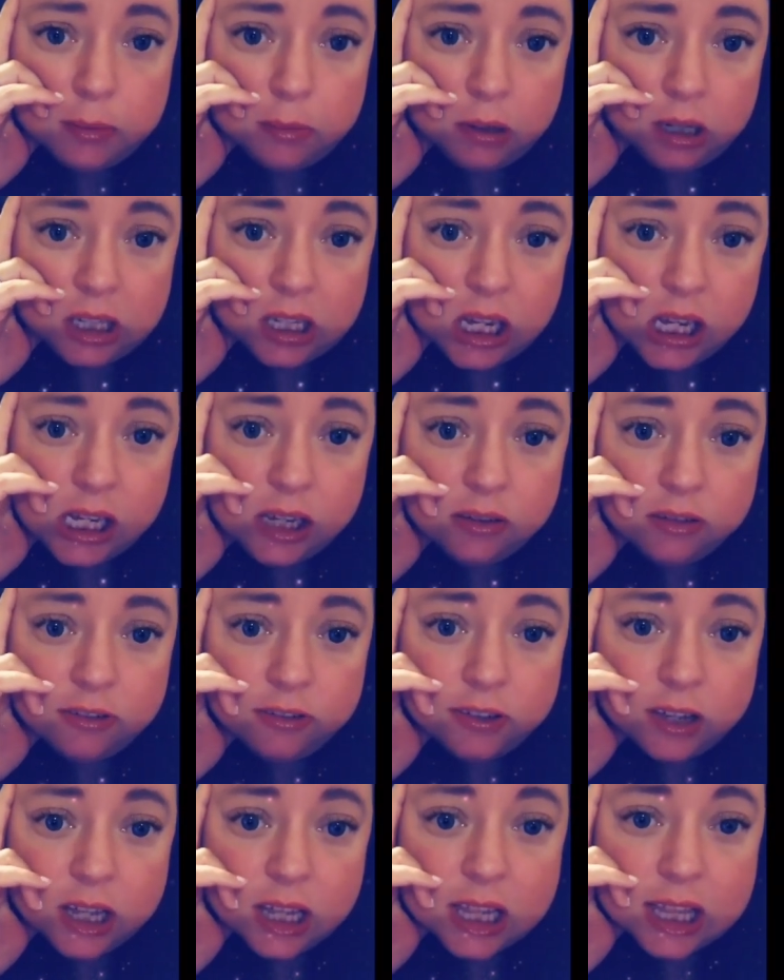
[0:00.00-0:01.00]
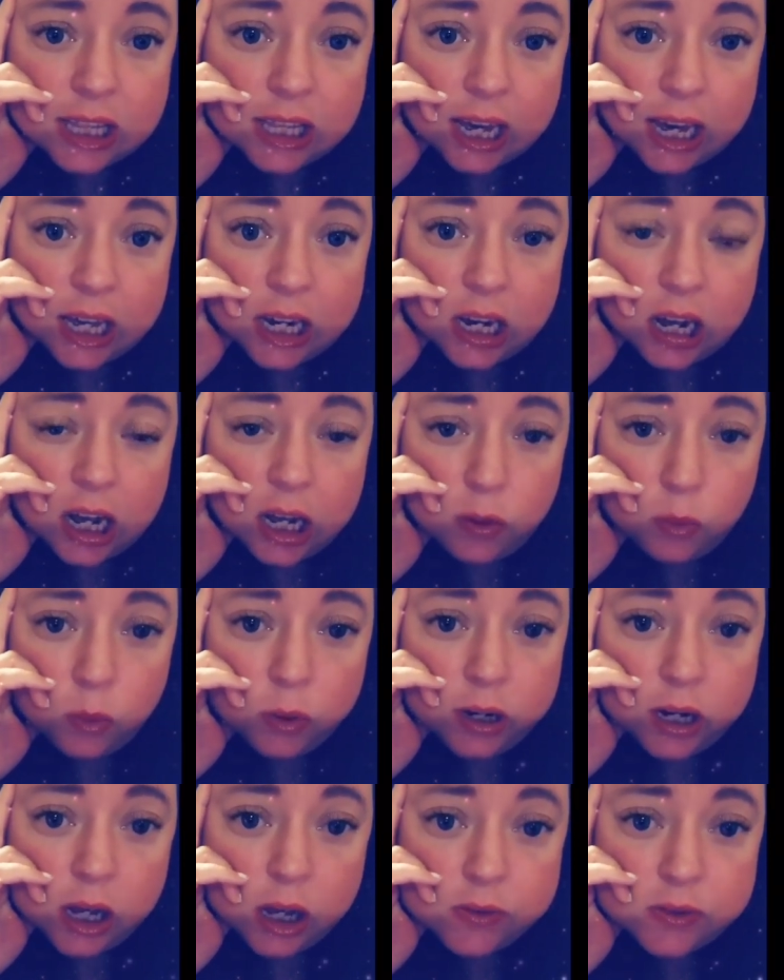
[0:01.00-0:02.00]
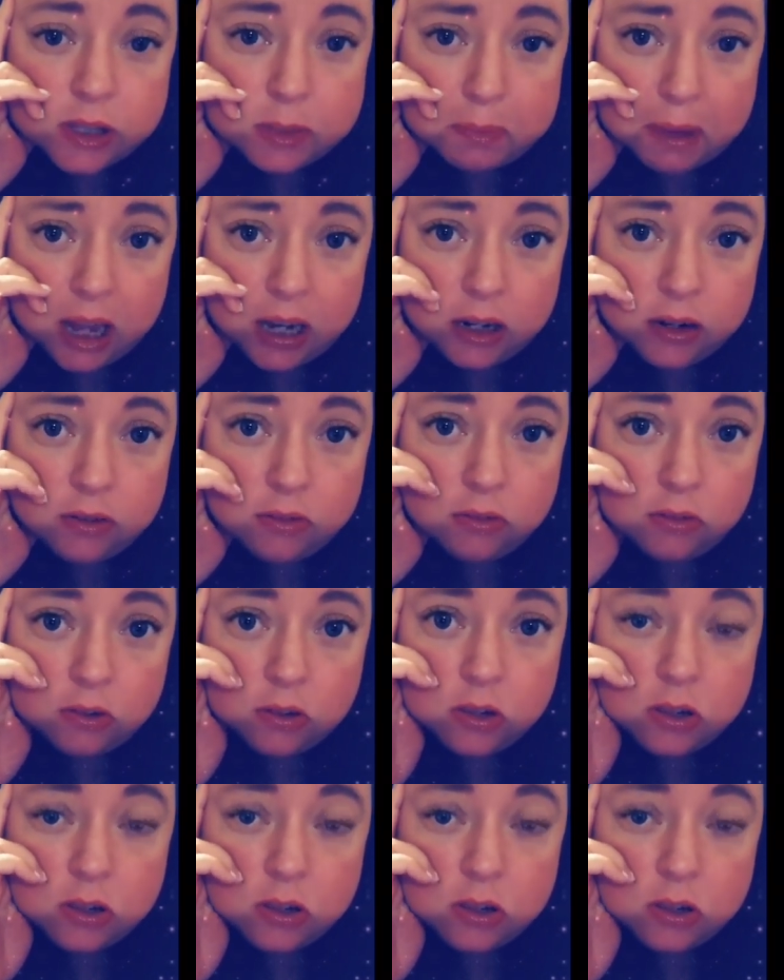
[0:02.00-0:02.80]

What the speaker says: believe that I would have spent